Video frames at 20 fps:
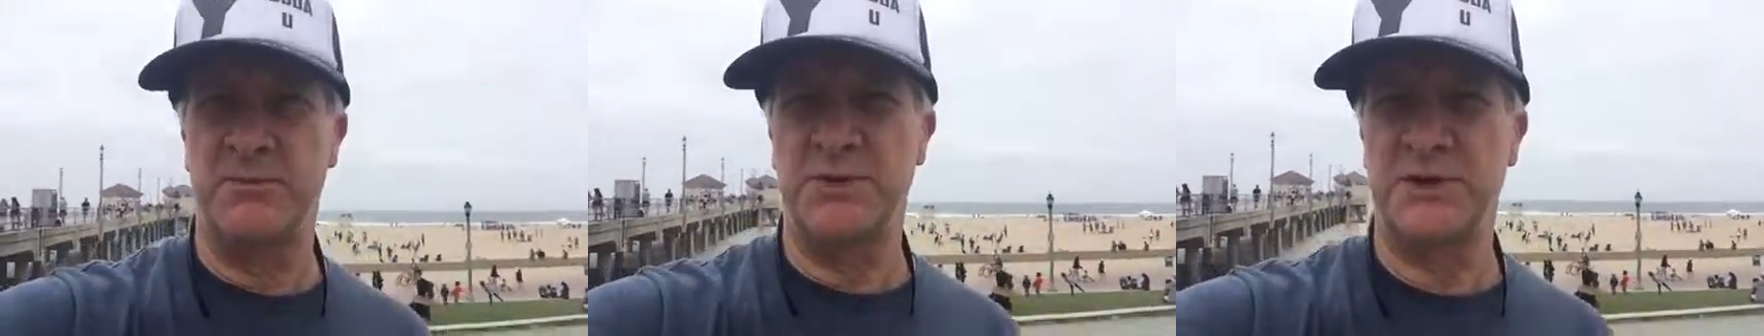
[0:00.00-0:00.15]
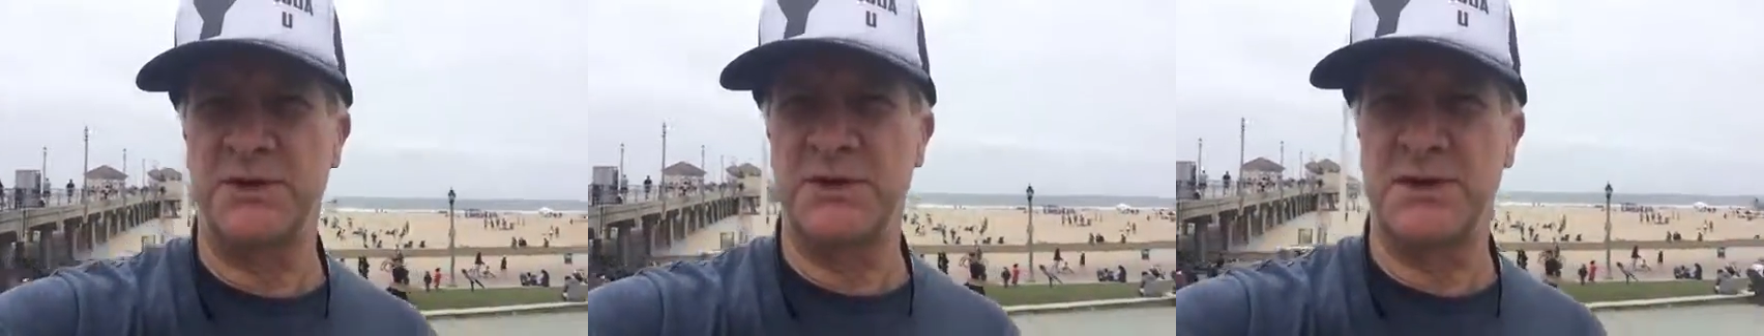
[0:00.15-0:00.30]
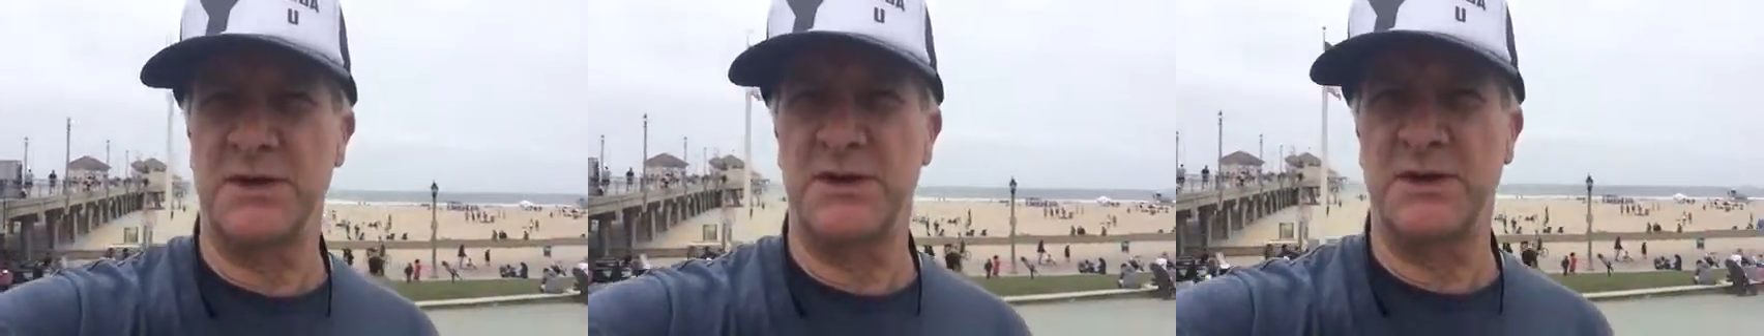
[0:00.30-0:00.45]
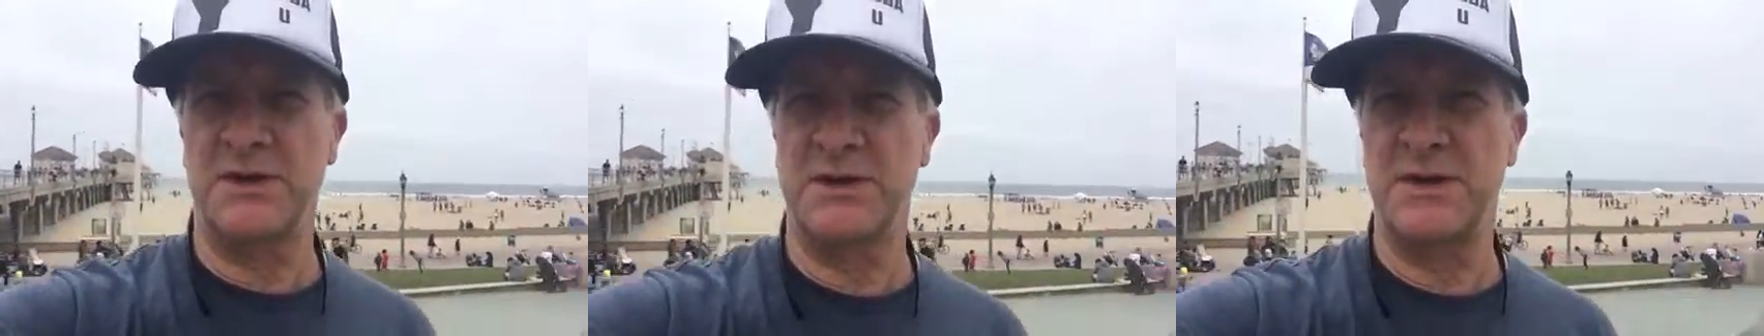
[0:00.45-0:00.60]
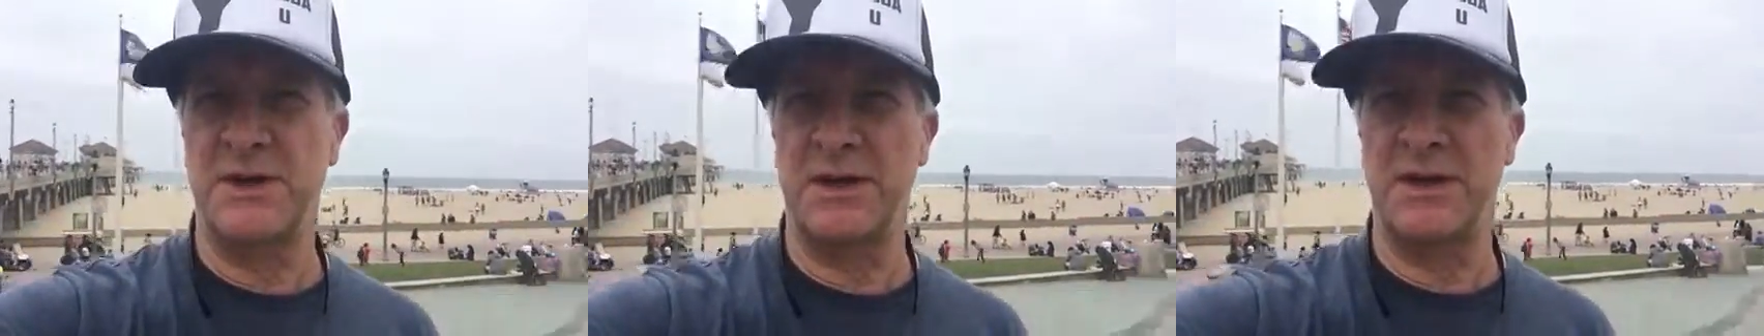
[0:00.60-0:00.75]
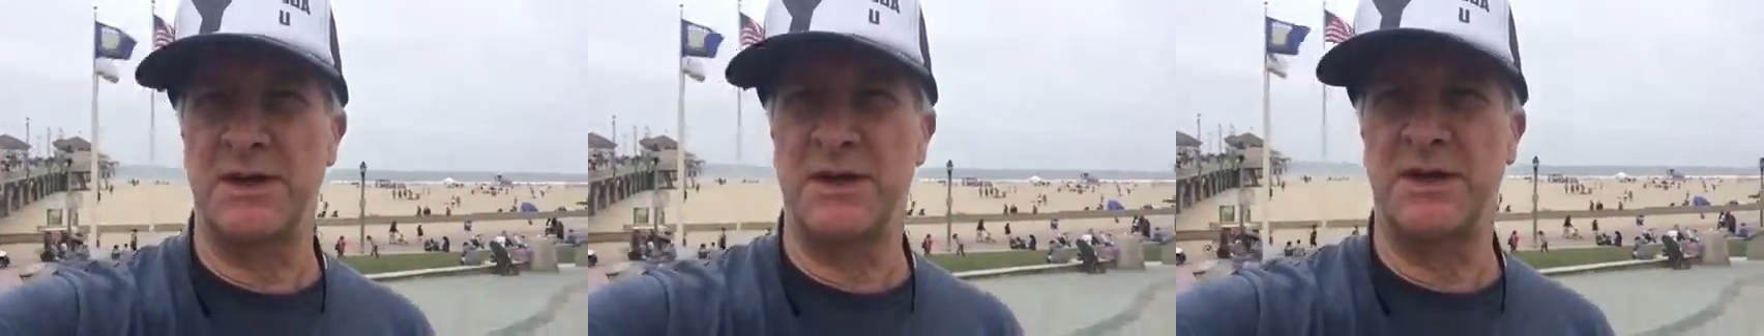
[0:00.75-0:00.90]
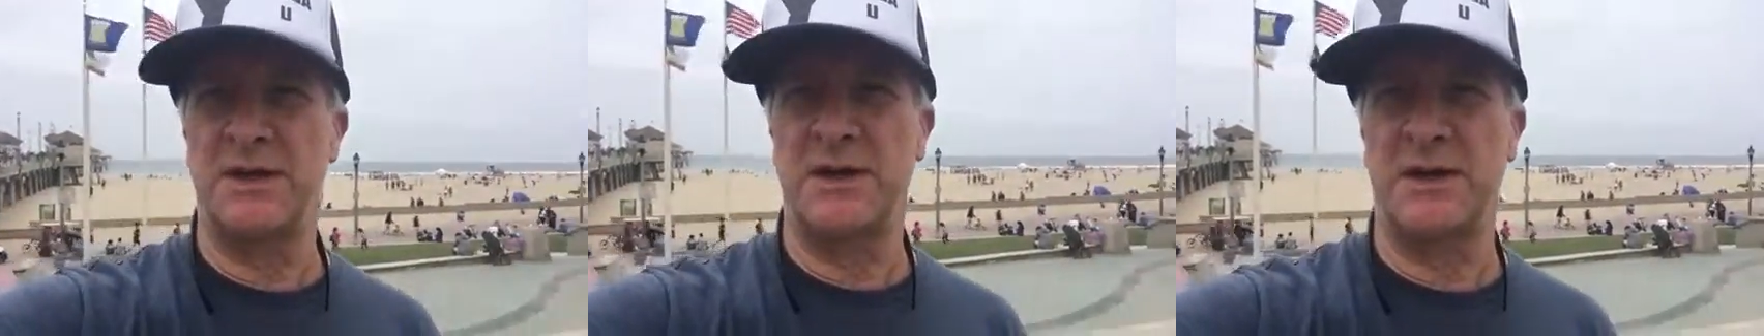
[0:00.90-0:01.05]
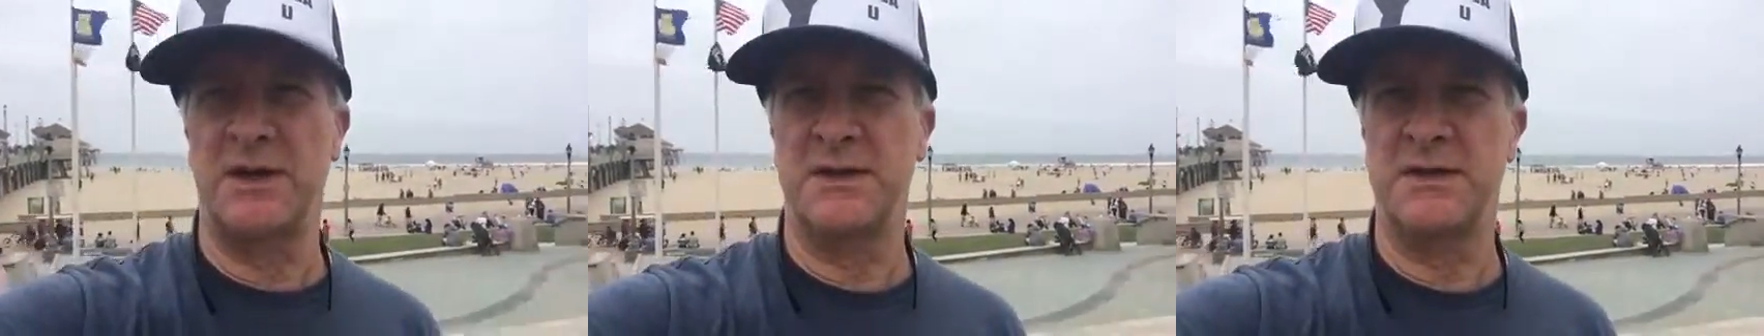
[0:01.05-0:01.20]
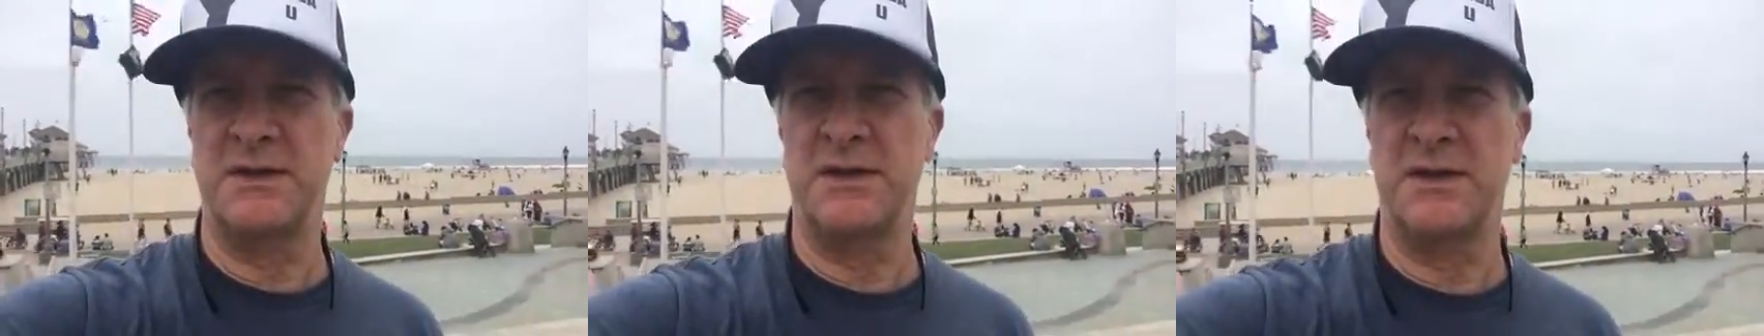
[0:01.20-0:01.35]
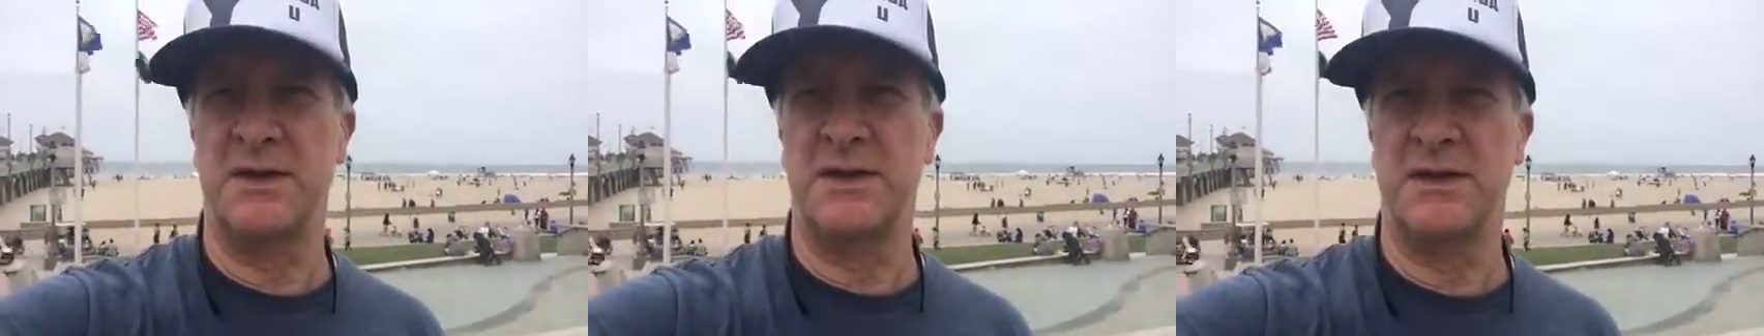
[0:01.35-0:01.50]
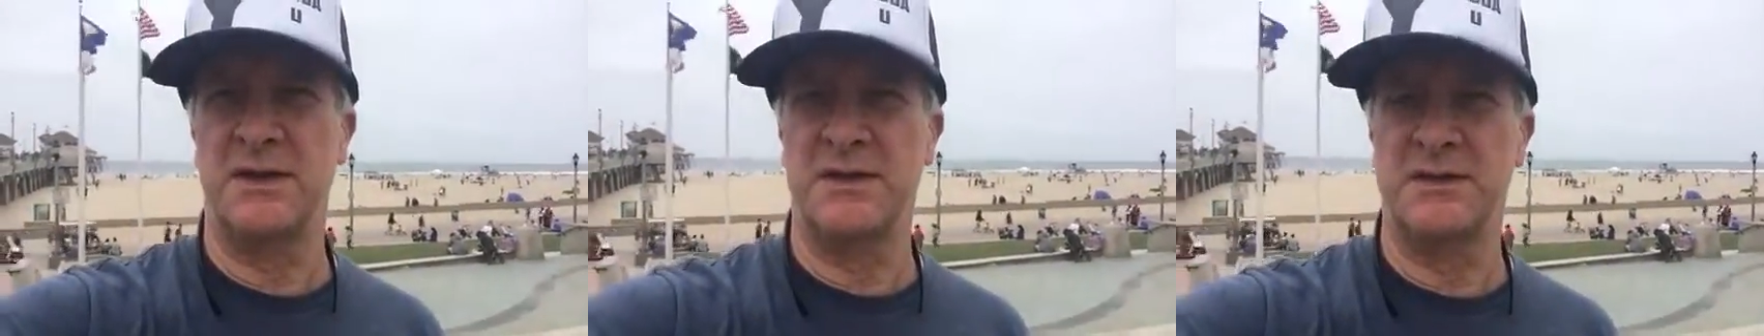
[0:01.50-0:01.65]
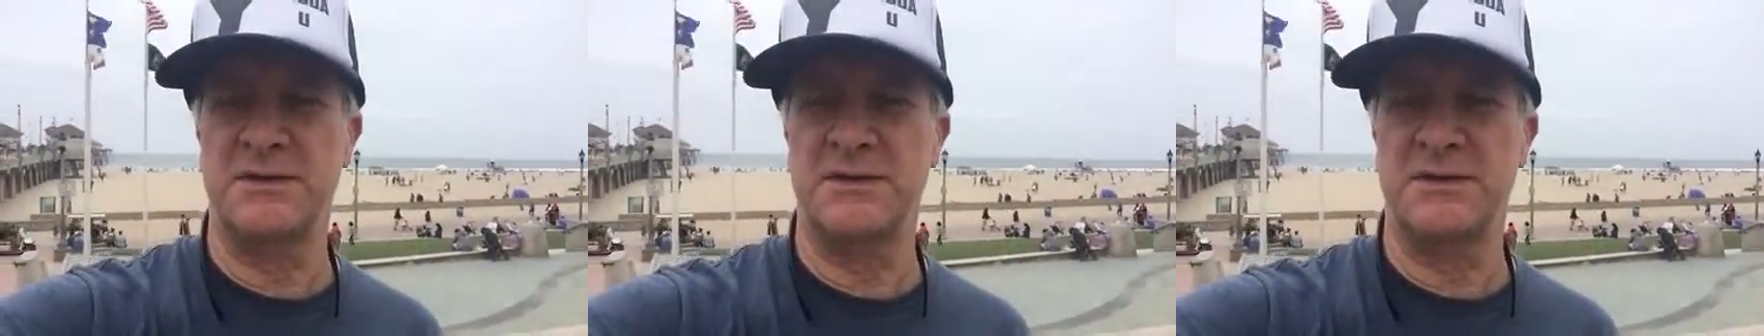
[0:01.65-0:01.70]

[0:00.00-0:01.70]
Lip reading: just here to tell you that